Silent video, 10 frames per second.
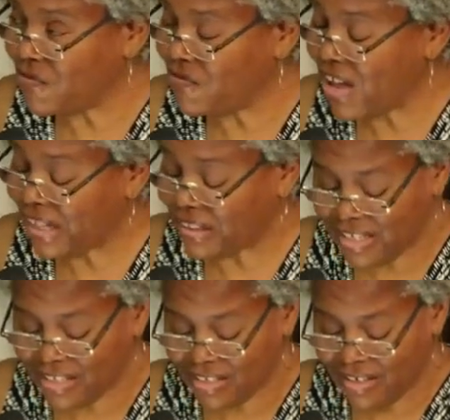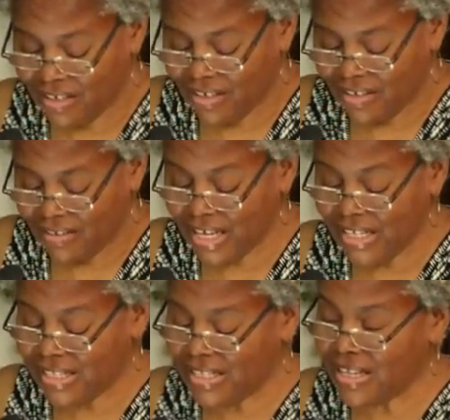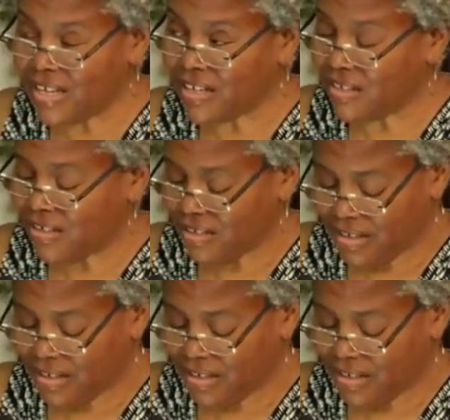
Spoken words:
the valleys, they sit